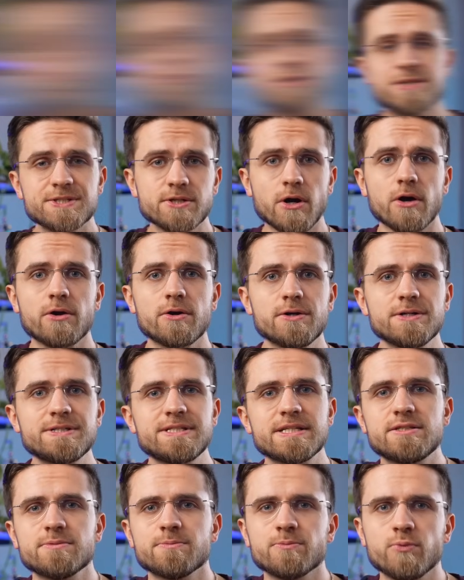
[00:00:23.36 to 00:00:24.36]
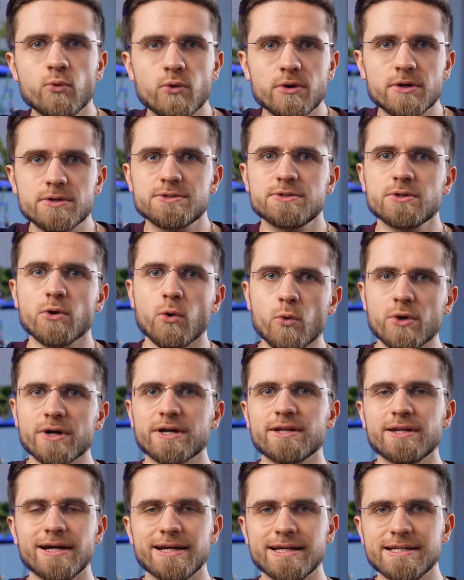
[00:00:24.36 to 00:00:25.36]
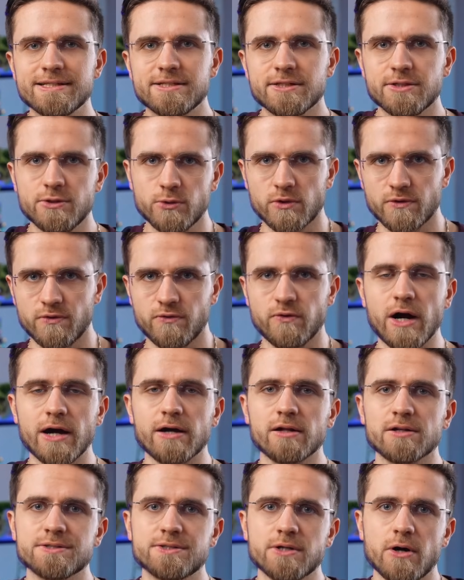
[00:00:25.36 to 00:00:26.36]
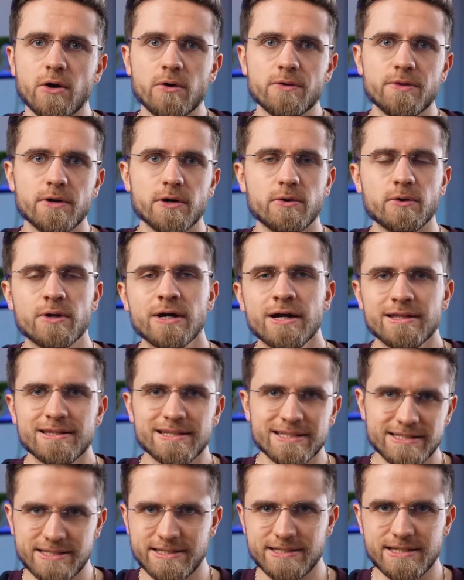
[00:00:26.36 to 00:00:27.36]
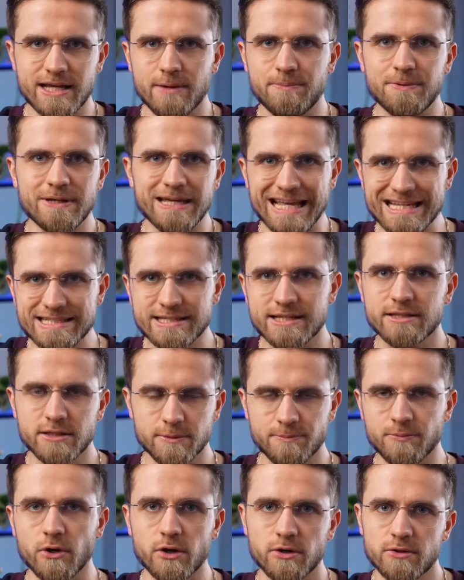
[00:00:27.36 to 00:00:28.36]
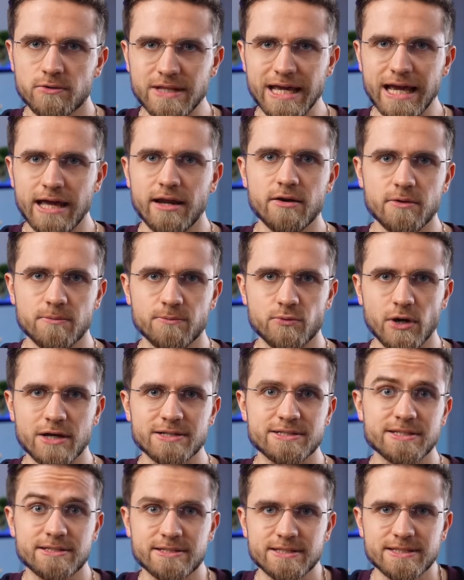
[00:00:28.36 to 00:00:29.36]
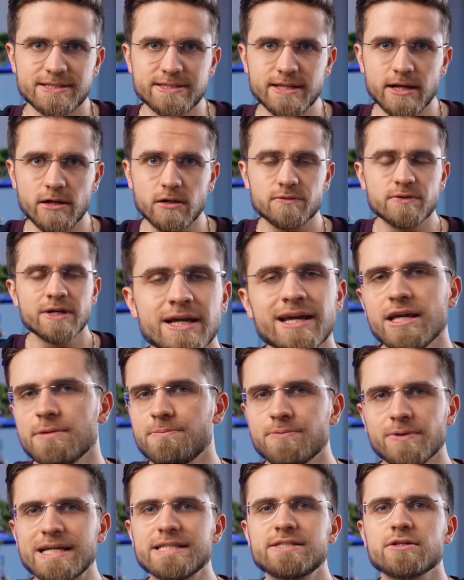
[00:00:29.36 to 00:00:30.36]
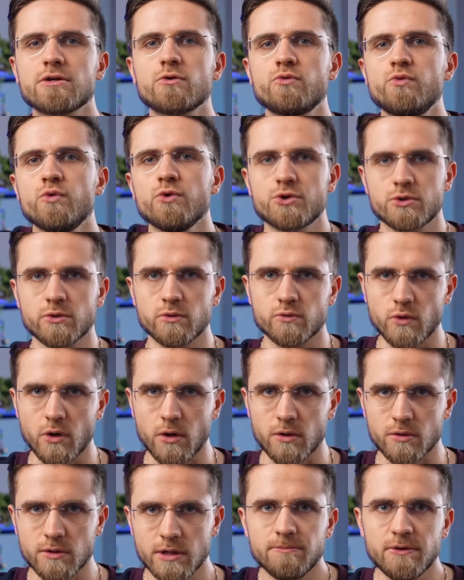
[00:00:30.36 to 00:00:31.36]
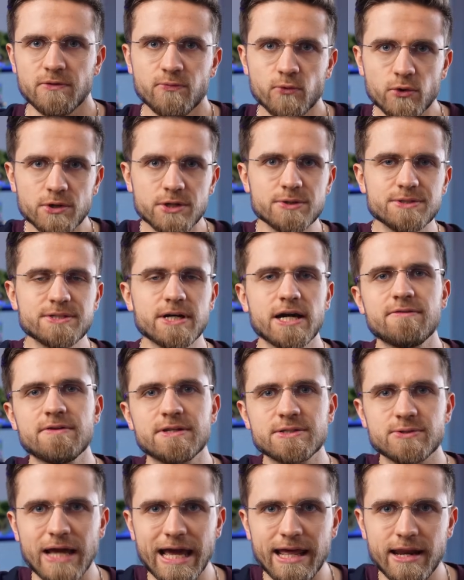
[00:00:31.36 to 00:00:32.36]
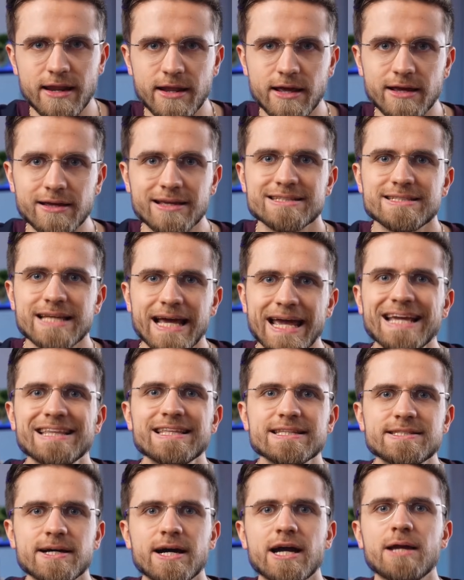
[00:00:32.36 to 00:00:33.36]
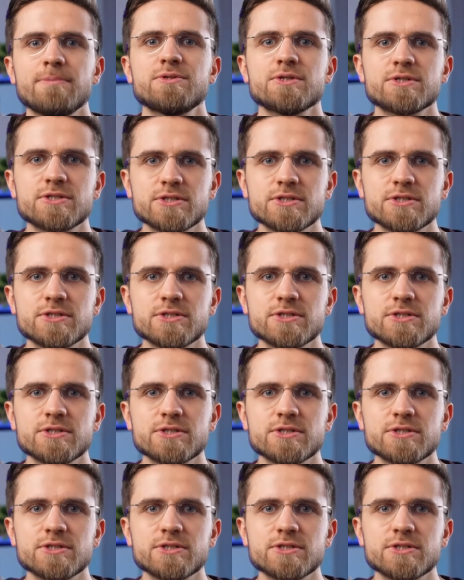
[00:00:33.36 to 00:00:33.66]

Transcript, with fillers: For starters, it's important to organize your files. Although this step isn't the part of the editing process itself, it plays a crucial role. Before you dive into editing, take the time to